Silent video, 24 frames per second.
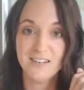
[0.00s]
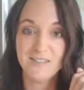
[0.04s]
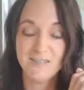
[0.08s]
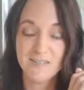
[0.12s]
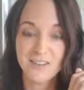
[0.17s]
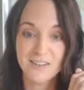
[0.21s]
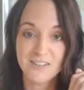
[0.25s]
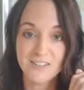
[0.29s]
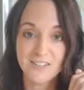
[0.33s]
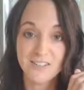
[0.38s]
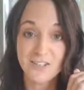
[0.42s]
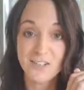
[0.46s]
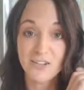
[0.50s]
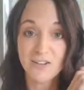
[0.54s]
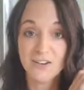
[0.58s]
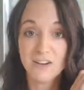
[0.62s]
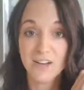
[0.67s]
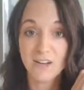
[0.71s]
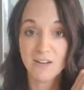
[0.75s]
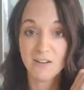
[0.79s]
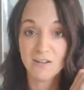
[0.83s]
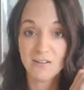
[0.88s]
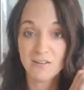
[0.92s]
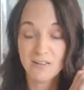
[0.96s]
Invest in your
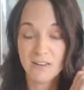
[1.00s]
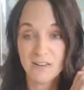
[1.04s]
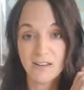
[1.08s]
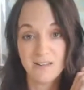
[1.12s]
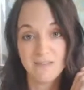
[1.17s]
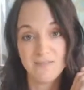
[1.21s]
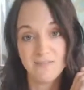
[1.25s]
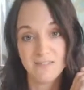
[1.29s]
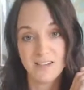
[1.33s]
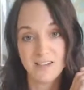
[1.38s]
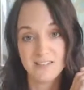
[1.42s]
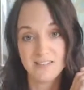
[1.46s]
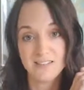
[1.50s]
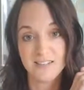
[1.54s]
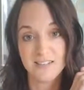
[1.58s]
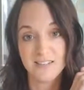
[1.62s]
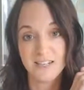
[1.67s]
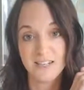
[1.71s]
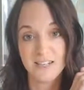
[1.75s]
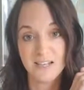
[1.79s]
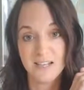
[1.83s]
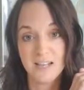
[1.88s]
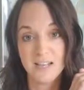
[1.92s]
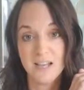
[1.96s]
health and invest
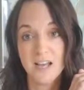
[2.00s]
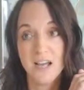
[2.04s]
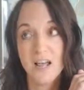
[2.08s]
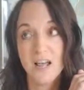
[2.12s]
in